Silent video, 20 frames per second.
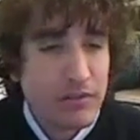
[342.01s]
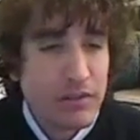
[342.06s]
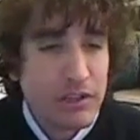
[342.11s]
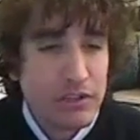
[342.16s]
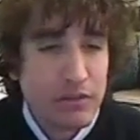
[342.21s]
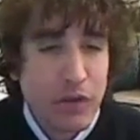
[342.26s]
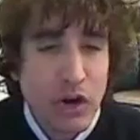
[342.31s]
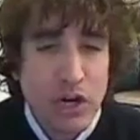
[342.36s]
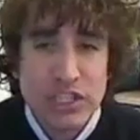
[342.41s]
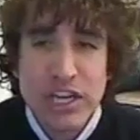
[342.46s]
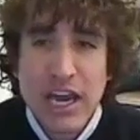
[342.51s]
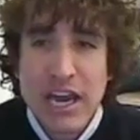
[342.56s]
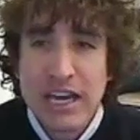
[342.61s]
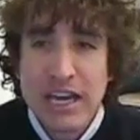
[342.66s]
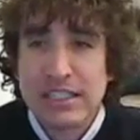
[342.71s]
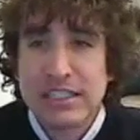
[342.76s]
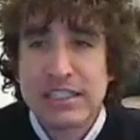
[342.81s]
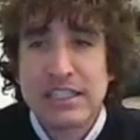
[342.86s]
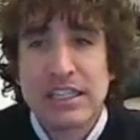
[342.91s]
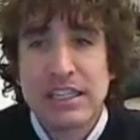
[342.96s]
as far as the eye
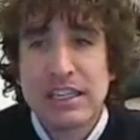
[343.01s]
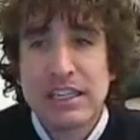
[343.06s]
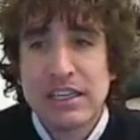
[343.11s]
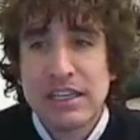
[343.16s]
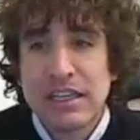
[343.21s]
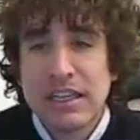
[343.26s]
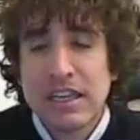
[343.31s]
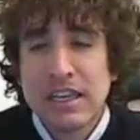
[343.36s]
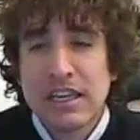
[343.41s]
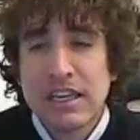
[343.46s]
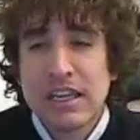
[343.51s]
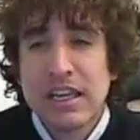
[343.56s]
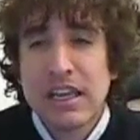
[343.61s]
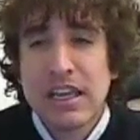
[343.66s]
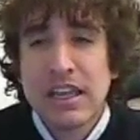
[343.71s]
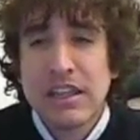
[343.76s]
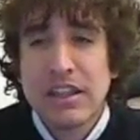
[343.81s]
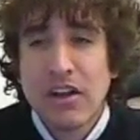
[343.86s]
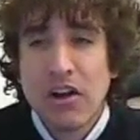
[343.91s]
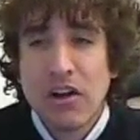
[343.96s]
could see.
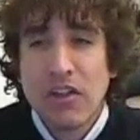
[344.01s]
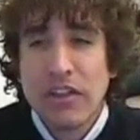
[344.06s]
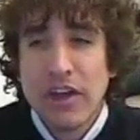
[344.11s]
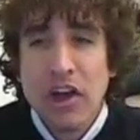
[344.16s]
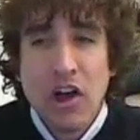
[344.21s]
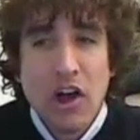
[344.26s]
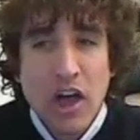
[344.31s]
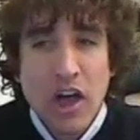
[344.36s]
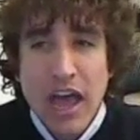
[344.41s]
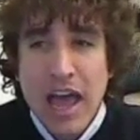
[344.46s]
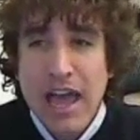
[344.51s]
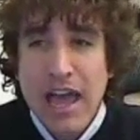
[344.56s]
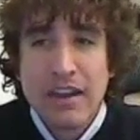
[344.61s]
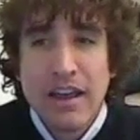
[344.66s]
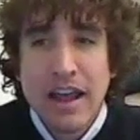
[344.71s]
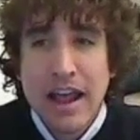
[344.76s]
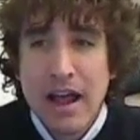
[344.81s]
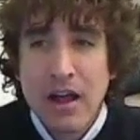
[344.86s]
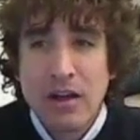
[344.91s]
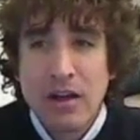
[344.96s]
And they all had
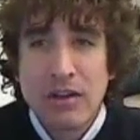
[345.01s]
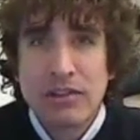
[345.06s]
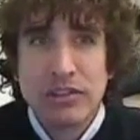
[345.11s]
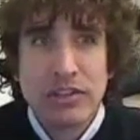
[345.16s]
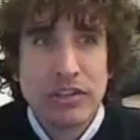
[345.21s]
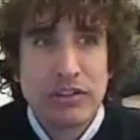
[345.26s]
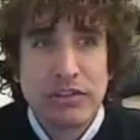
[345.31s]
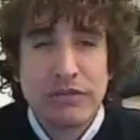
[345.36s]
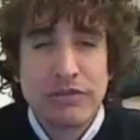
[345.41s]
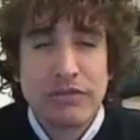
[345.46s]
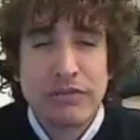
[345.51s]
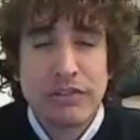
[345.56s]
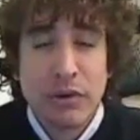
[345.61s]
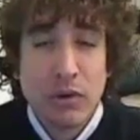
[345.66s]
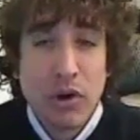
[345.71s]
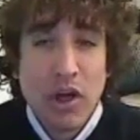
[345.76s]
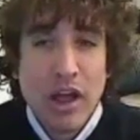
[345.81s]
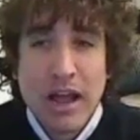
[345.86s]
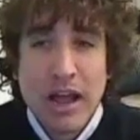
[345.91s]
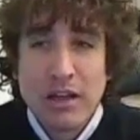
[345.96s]
they were
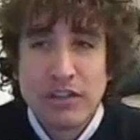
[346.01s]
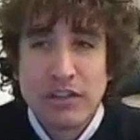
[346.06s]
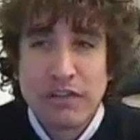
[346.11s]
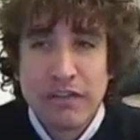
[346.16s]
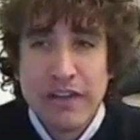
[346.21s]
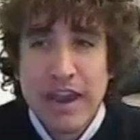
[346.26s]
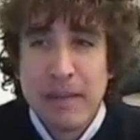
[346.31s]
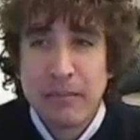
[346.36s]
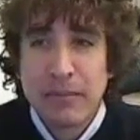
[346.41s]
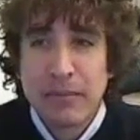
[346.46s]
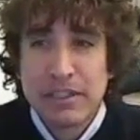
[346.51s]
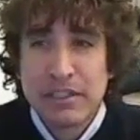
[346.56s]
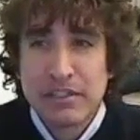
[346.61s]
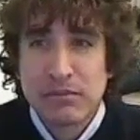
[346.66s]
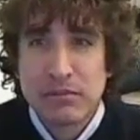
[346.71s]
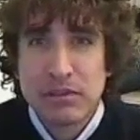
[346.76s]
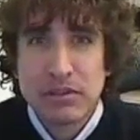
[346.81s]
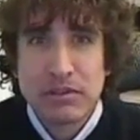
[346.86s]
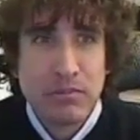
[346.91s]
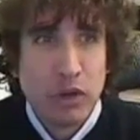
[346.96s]
all housing families
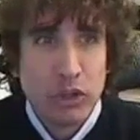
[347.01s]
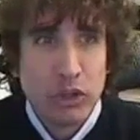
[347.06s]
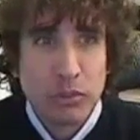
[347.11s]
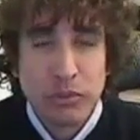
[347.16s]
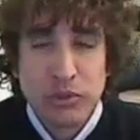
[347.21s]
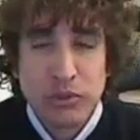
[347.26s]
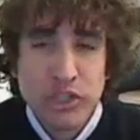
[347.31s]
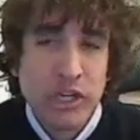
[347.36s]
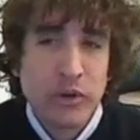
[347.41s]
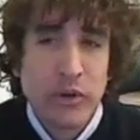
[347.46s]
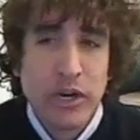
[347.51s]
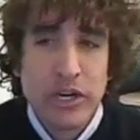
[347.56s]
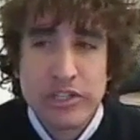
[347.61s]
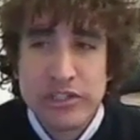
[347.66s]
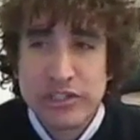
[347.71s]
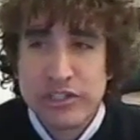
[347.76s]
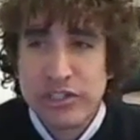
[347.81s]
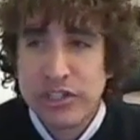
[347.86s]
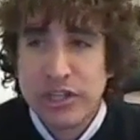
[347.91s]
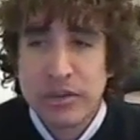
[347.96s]
with multiple
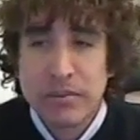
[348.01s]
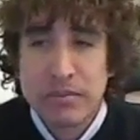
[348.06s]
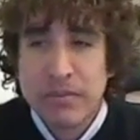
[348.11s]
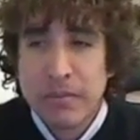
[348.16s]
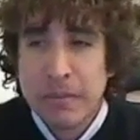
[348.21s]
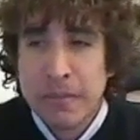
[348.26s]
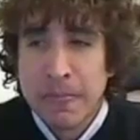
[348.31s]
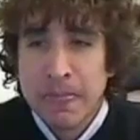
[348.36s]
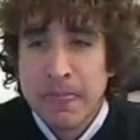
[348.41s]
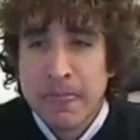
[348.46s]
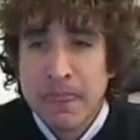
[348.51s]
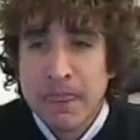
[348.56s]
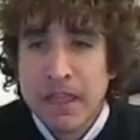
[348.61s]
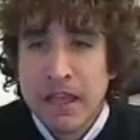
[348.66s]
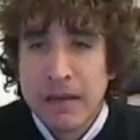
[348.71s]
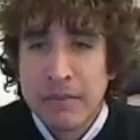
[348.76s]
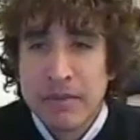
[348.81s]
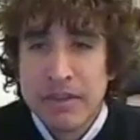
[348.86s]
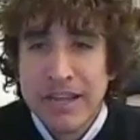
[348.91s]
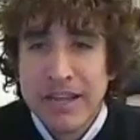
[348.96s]
generations in them.
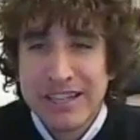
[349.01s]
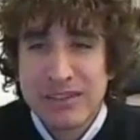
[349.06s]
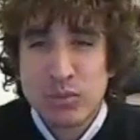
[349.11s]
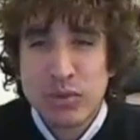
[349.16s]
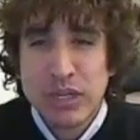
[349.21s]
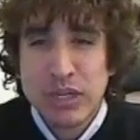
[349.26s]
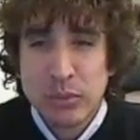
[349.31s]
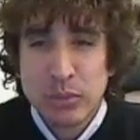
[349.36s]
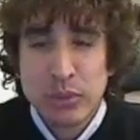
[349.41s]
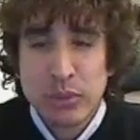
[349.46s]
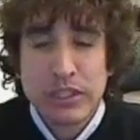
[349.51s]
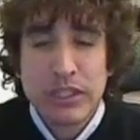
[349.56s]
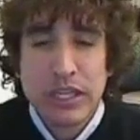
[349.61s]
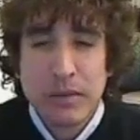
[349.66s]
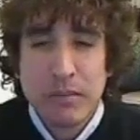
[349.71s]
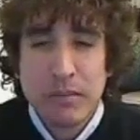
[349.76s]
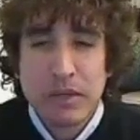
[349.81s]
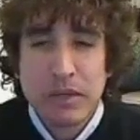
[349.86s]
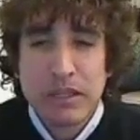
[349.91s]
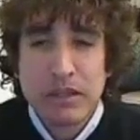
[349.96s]
I mean, that's when it really
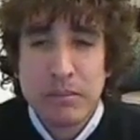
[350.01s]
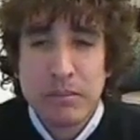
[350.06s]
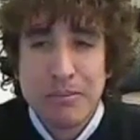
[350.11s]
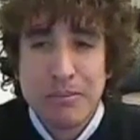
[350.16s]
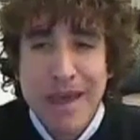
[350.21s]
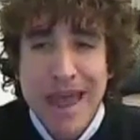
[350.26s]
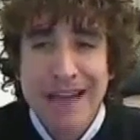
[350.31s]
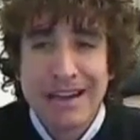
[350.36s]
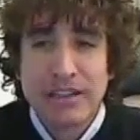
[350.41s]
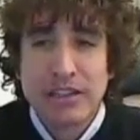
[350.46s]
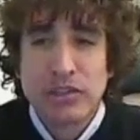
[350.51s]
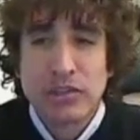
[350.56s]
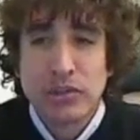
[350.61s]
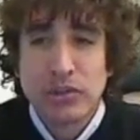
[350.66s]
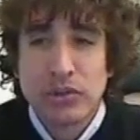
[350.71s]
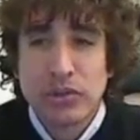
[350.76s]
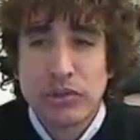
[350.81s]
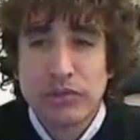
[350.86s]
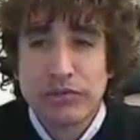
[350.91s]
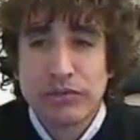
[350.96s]
hit me, the
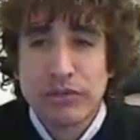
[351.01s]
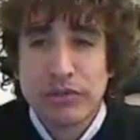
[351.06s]
magnitude